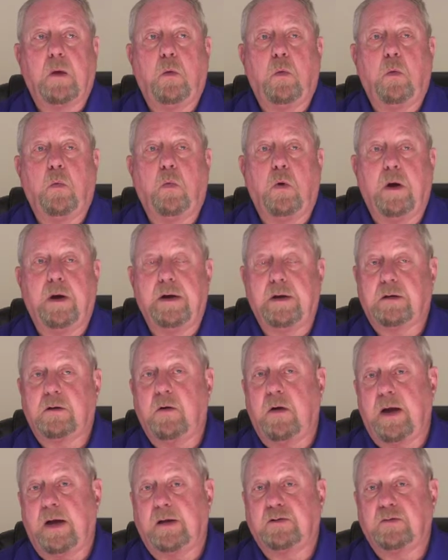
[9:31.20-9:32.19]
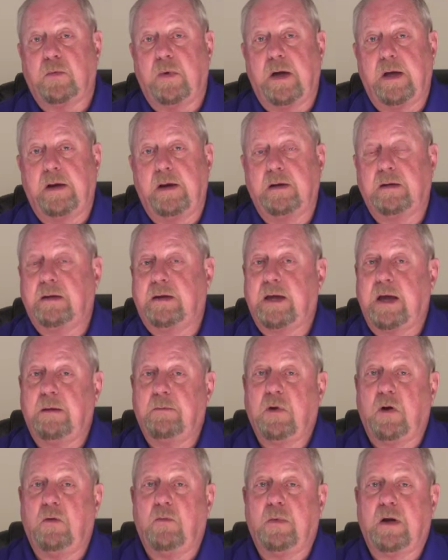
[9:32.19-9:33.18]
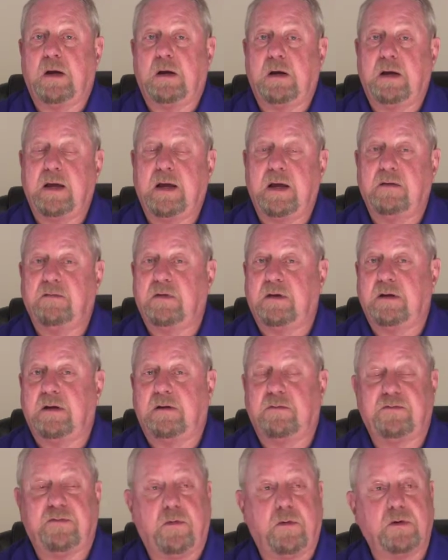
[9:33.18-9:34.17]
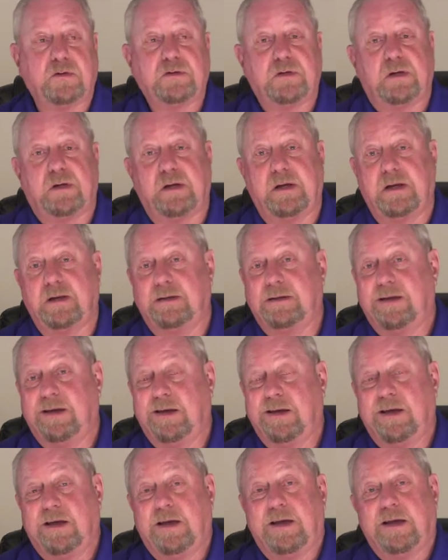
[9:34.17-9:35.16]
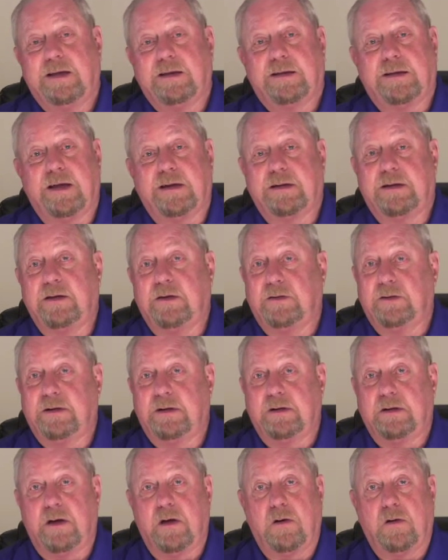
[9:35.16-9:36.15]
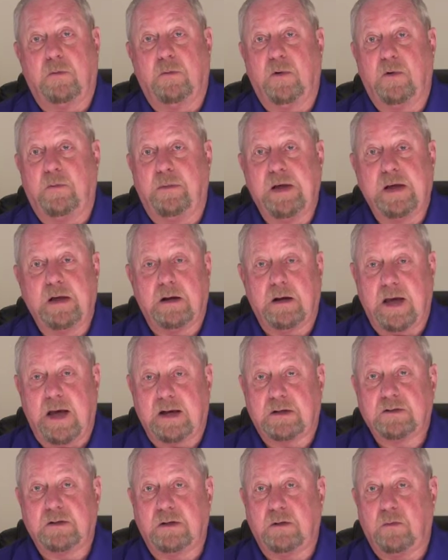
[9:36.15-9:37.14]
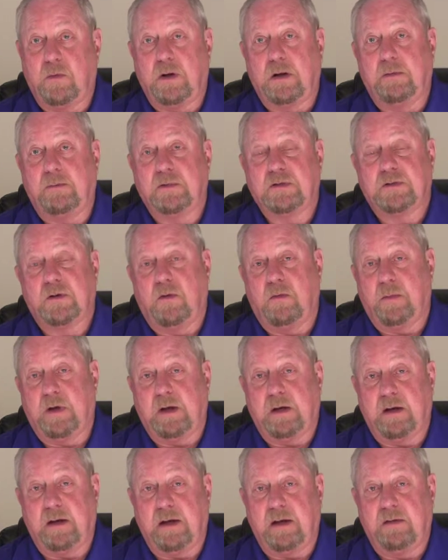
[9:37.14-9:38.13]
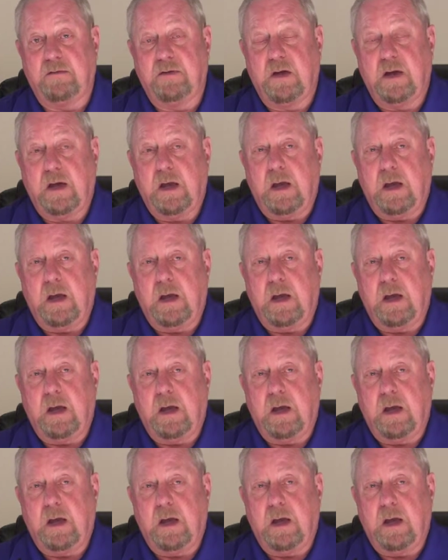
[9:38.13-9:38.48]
One had graduated, came home on leave, and unfortunately had got killed in an automobile accident while he was home on leave.